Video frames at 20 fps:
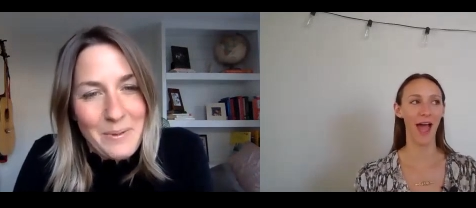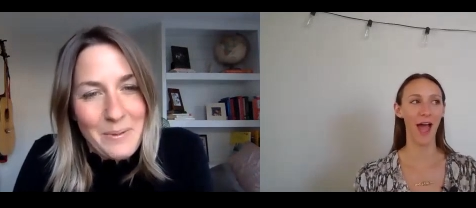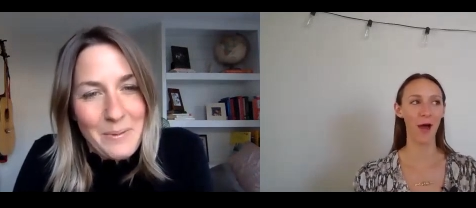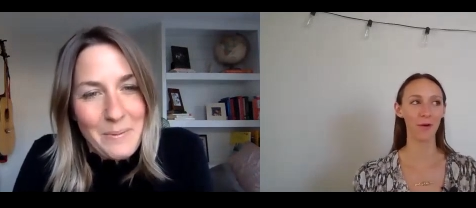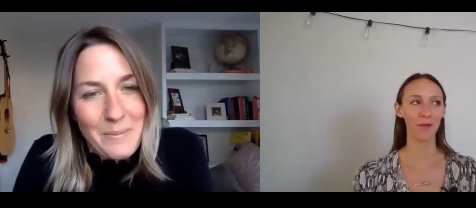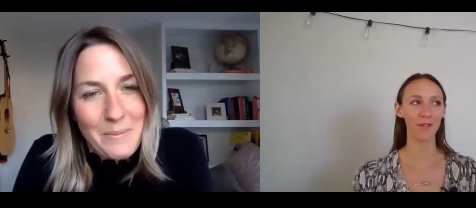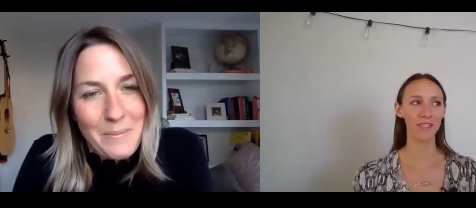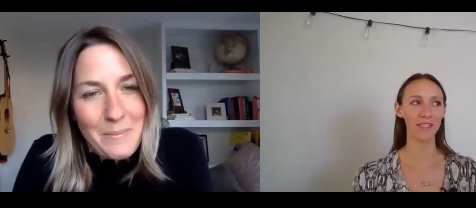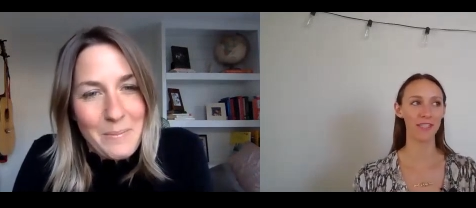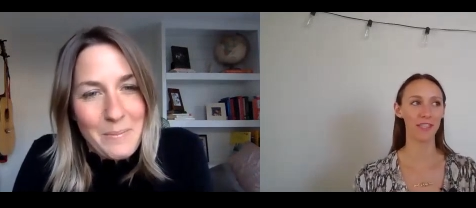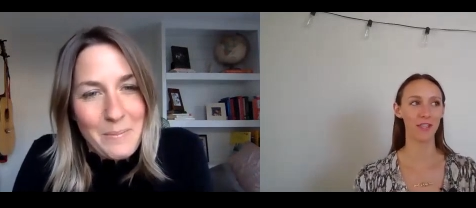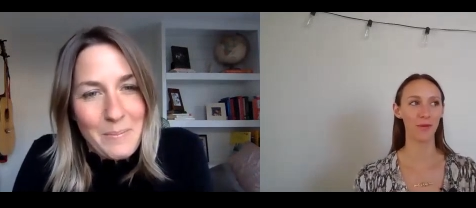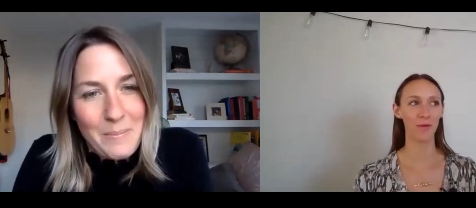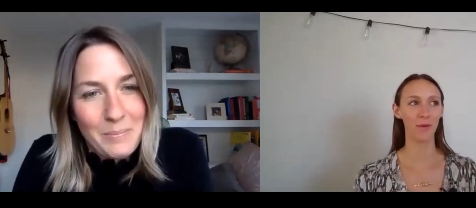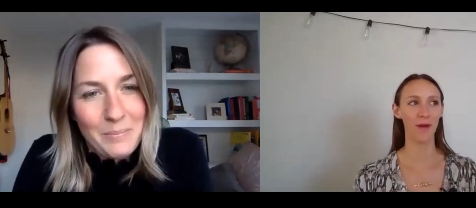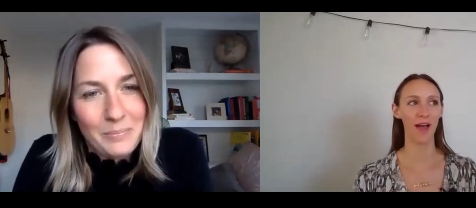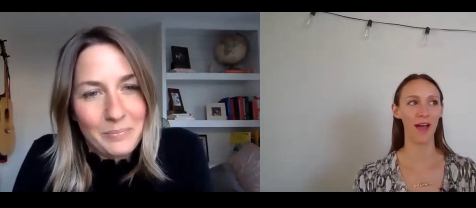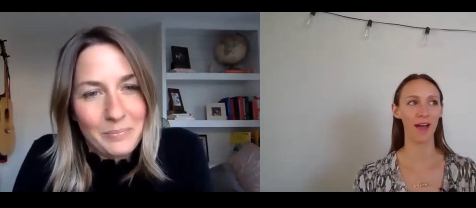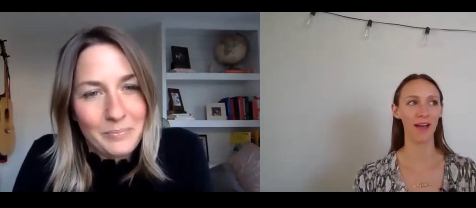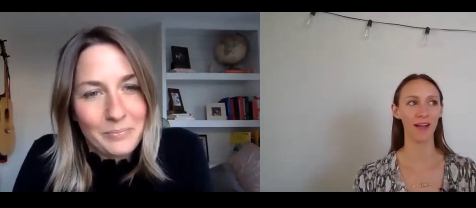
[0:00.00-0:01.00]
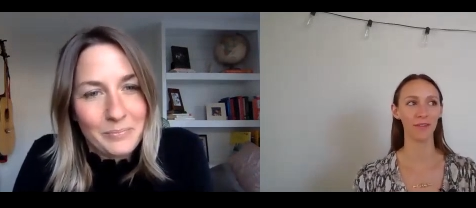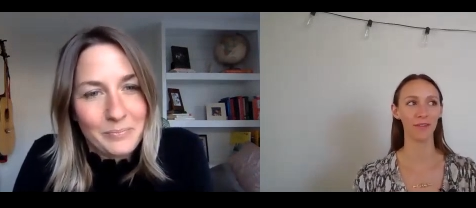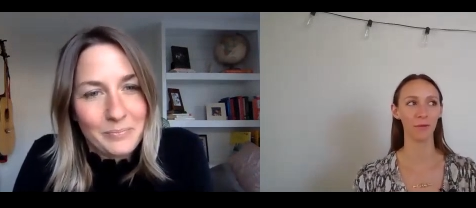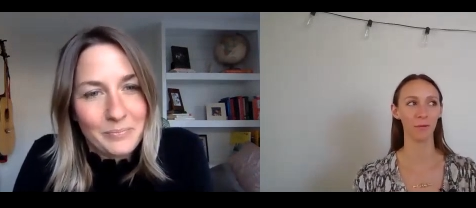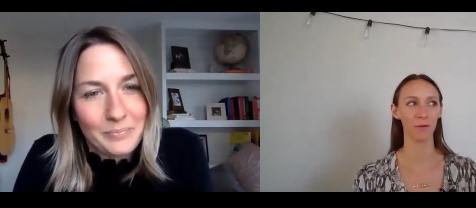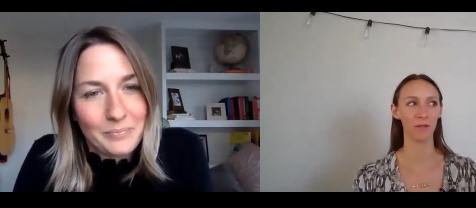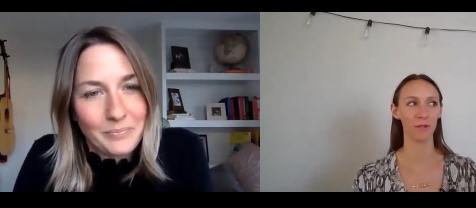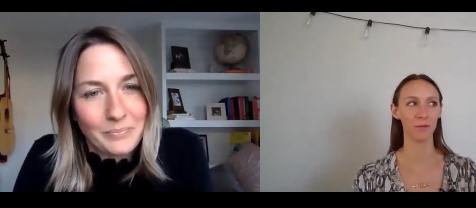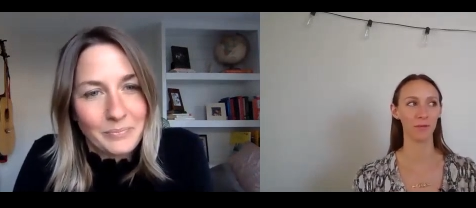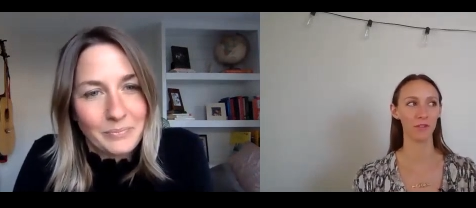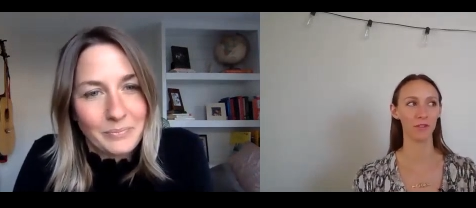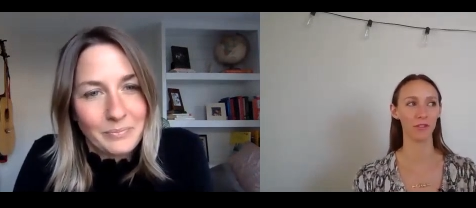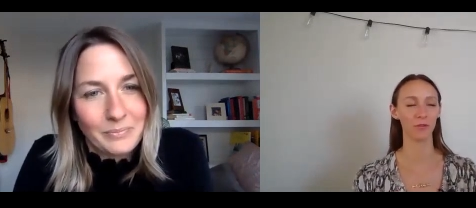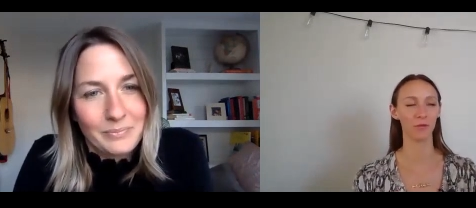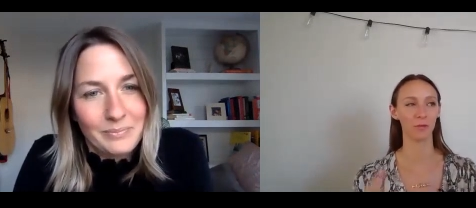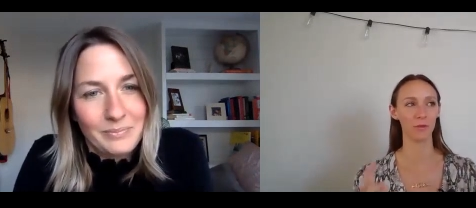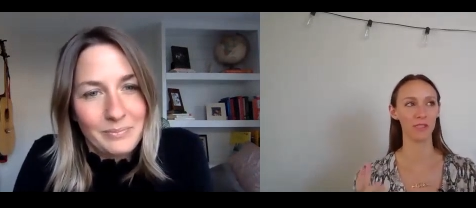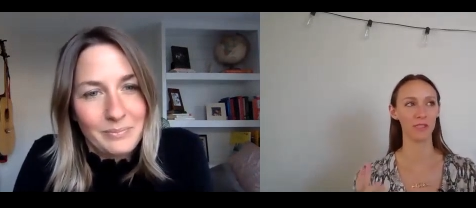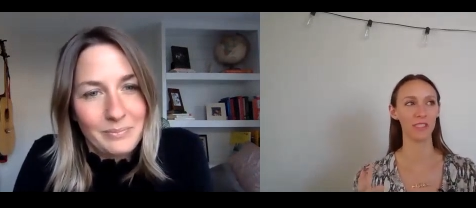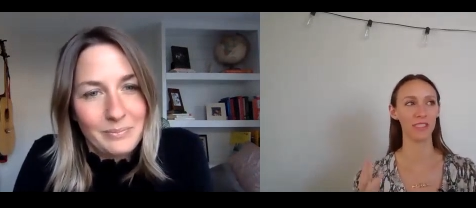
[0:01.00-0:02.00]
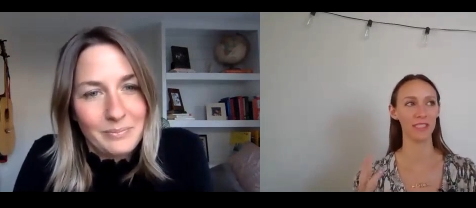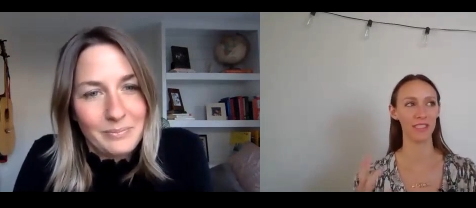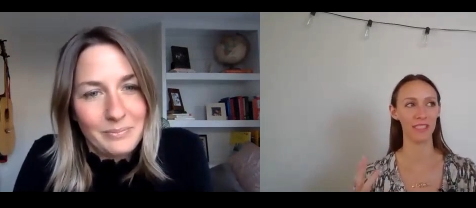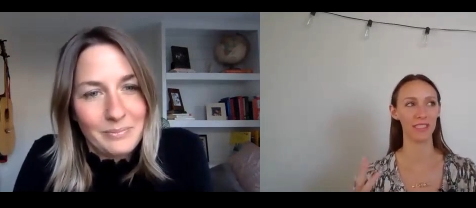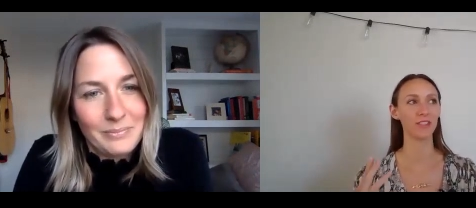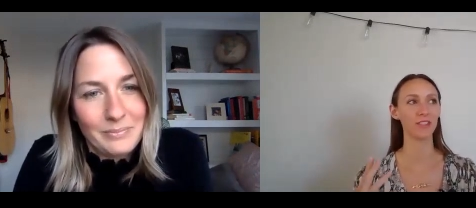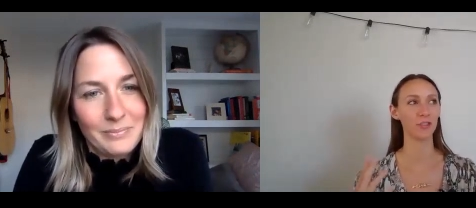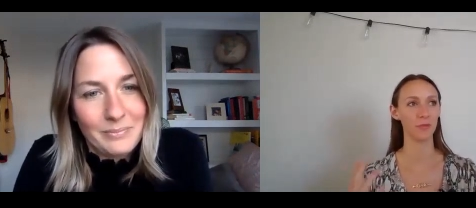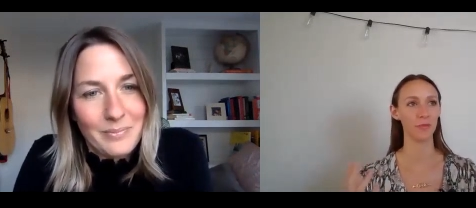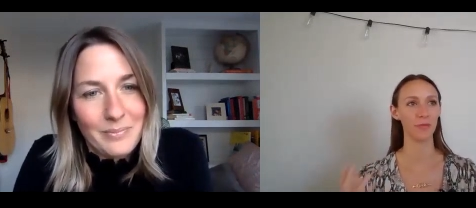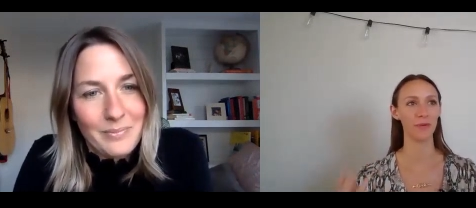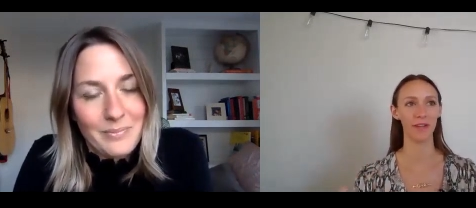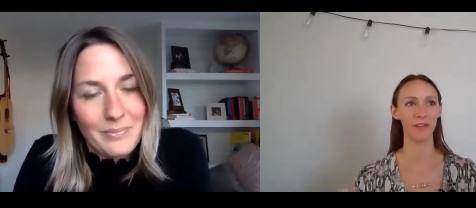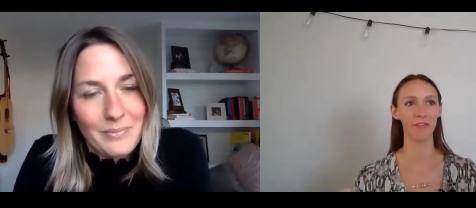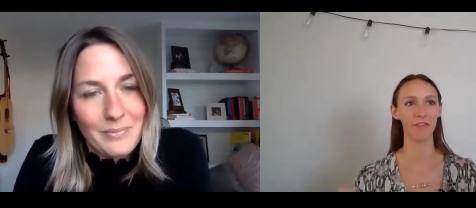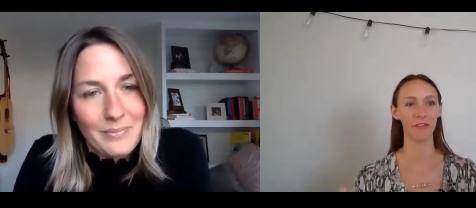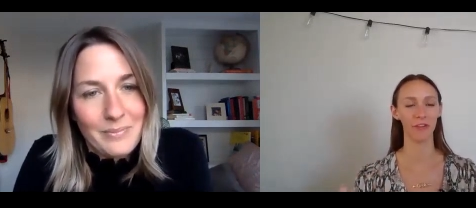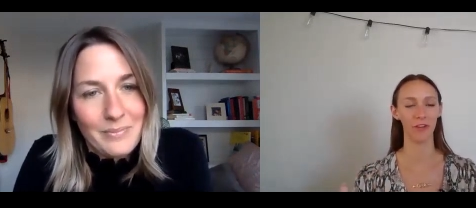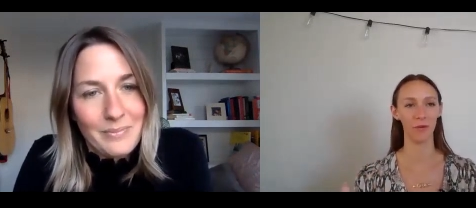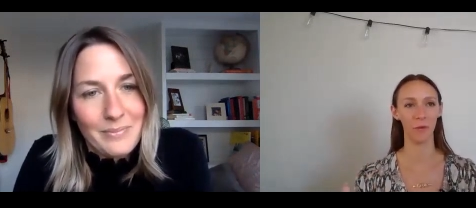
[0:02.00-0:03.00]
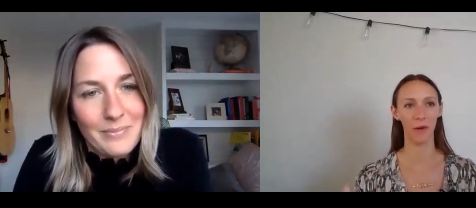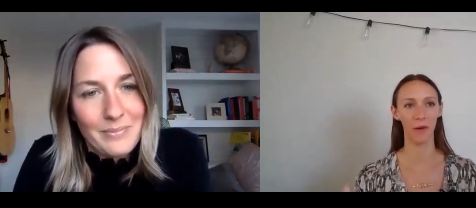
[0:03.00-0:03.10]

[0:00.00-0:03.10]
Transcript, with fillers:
Speaker 1: house that you had, the one that was just really too big for you.